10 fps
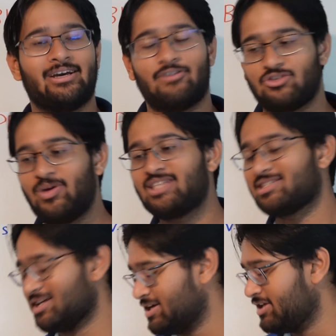which
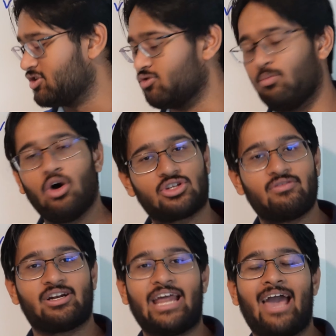means most of
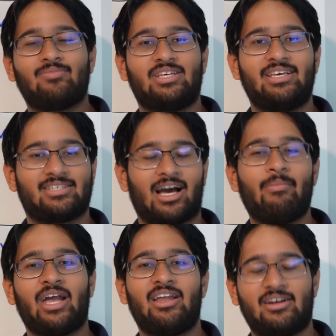the times he's
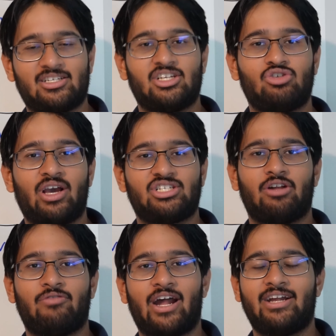coming in a
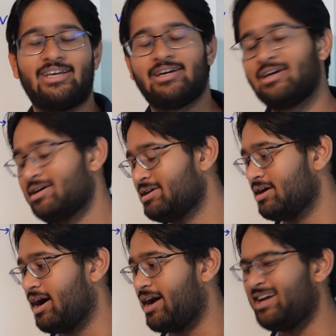situation where
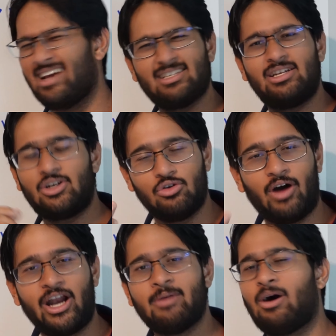he doesn't need to
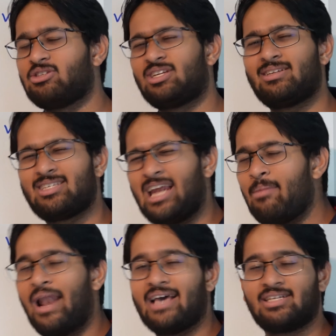worry about
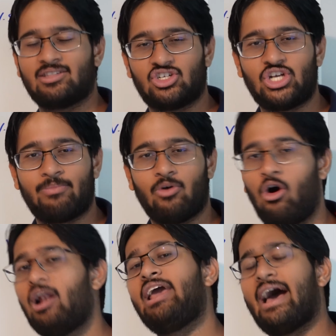stabilizing the ship.
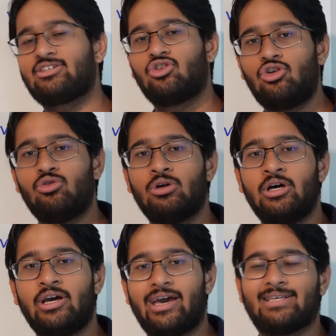All he has to do
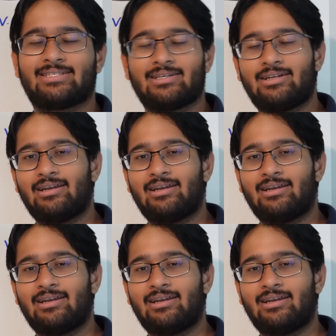is